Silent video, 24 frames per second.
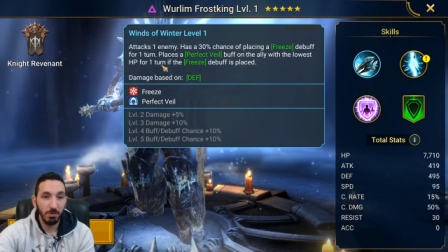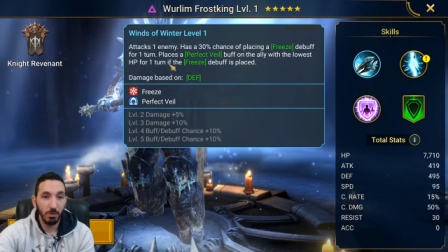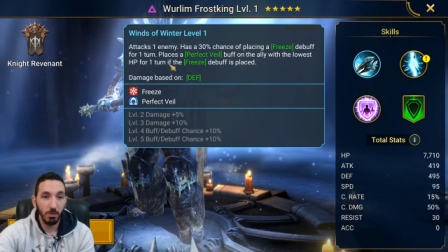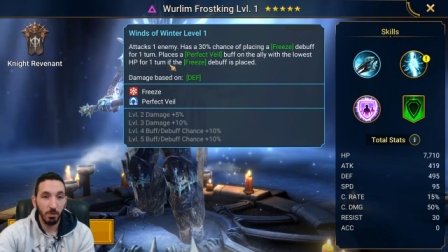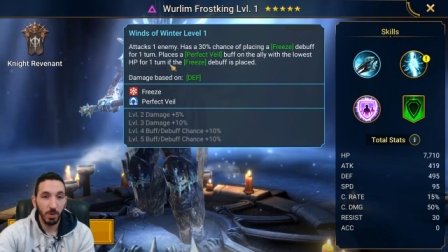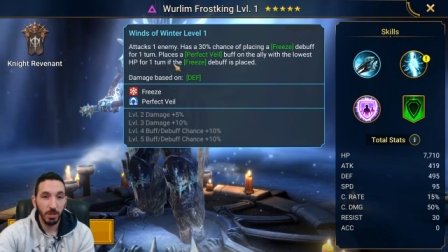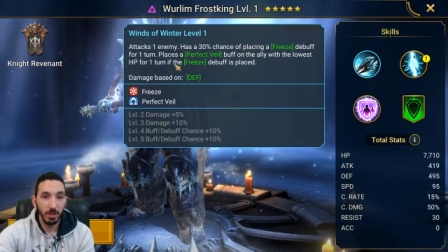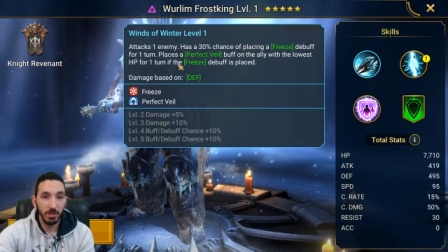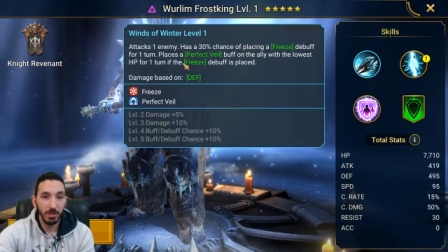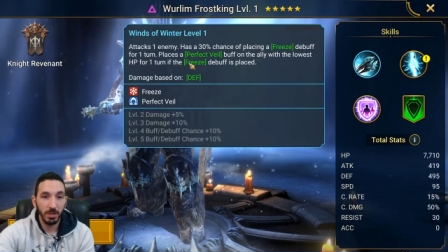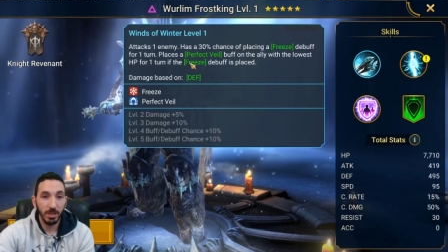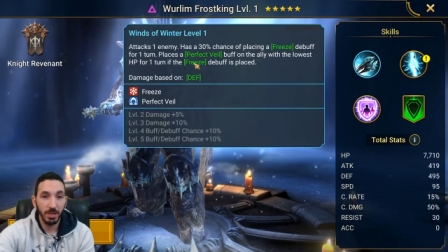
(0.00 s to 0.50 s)
for
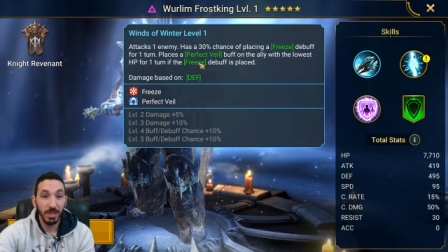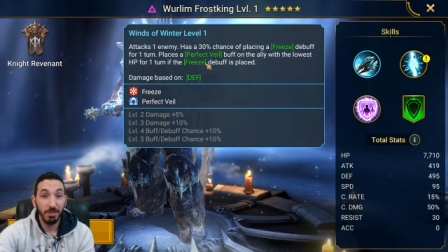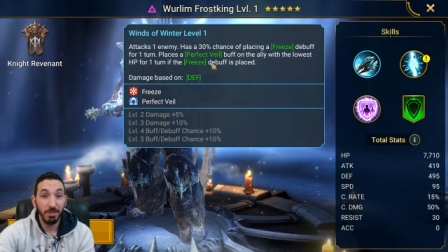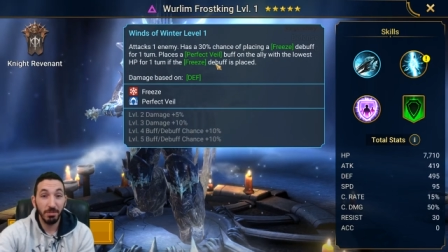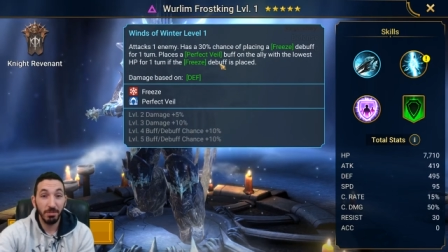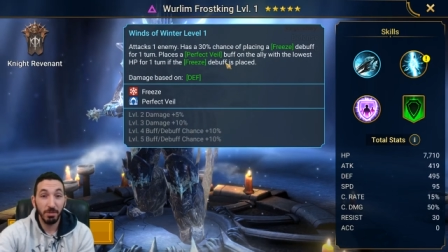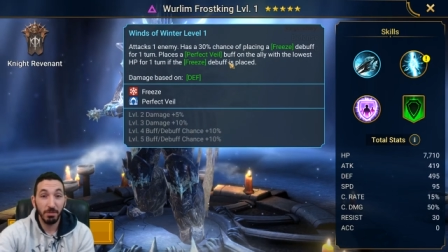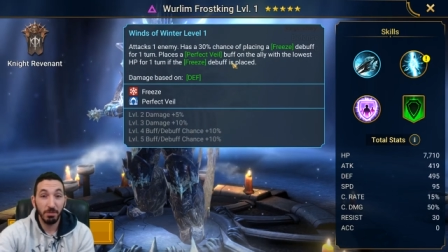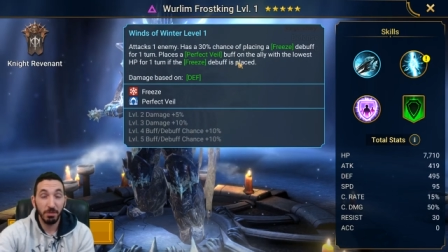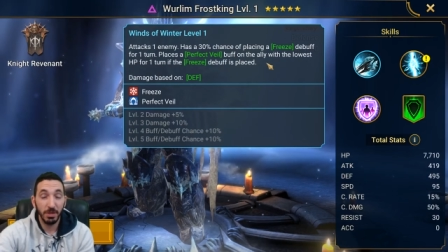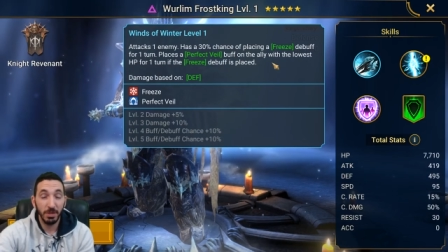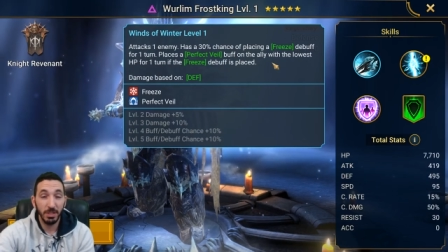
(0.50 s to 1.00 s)
1 turn if
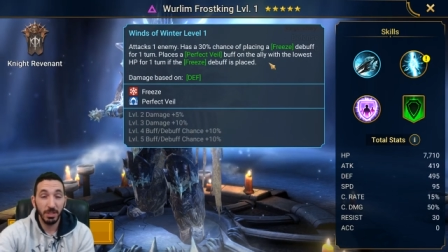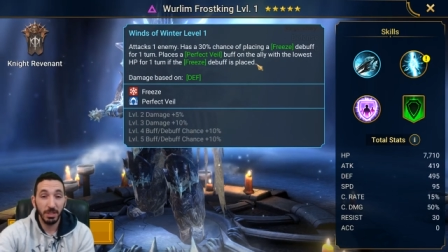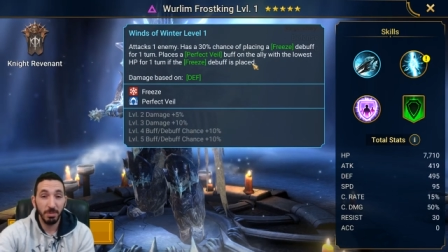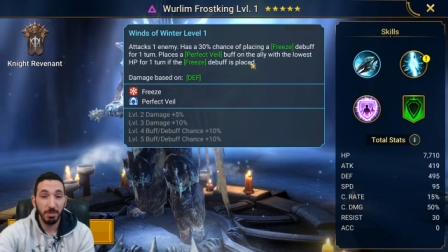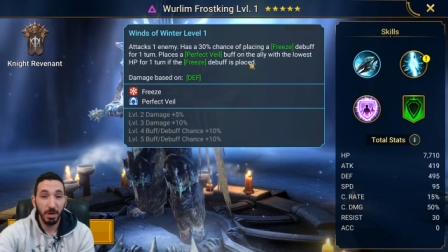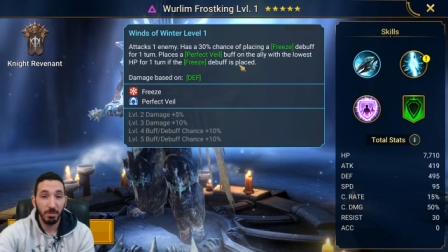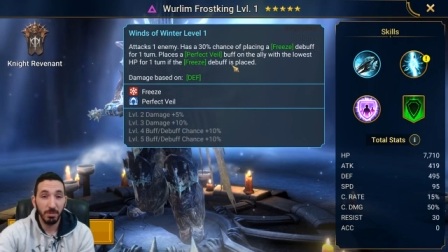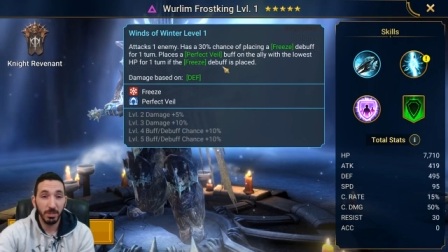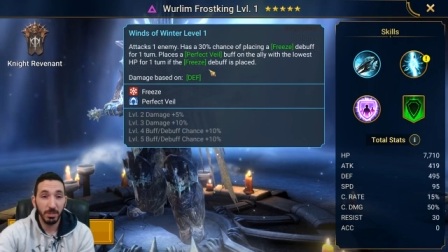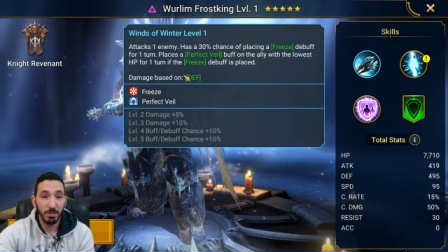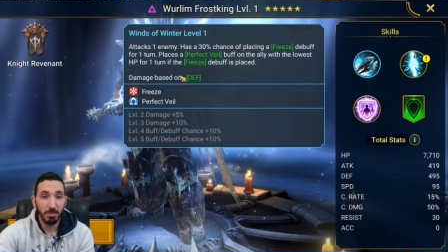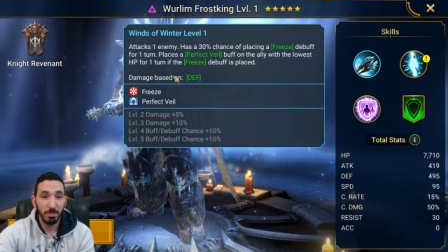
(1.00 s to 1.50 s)
the freeze
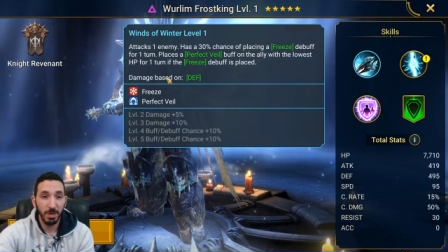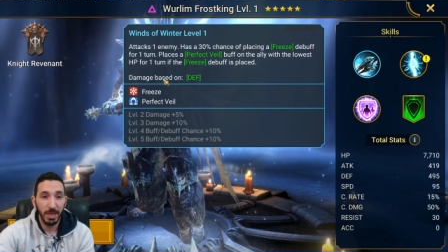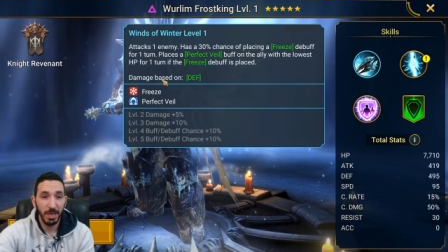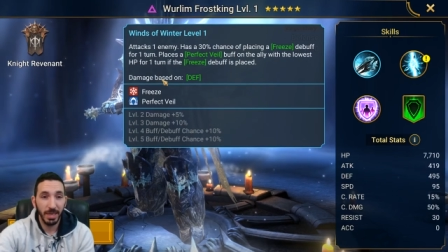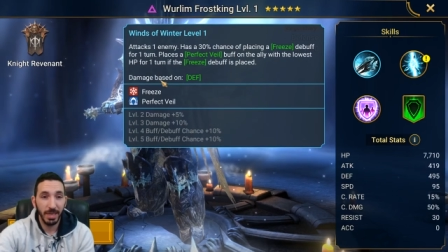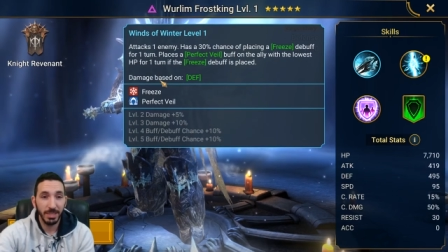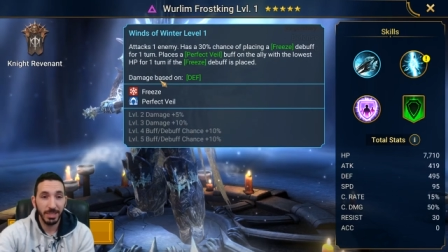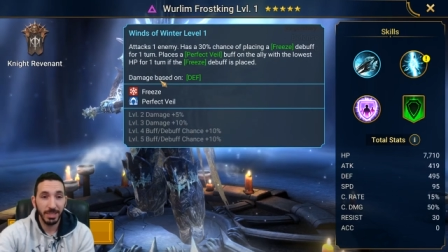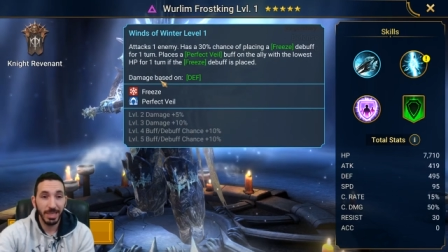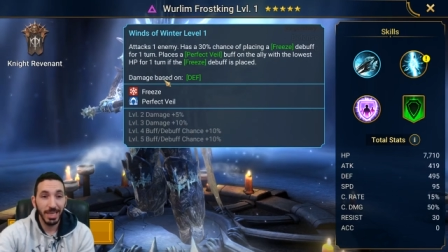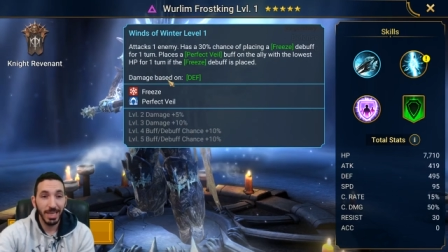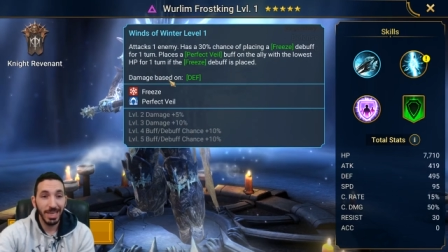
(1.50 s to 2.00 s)
debuff is
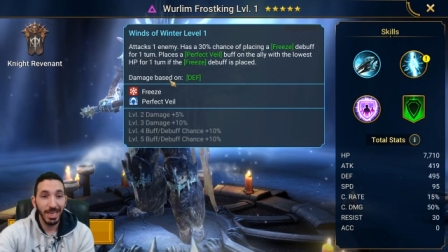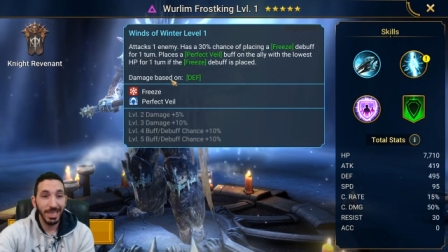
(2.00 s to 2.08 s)
placed.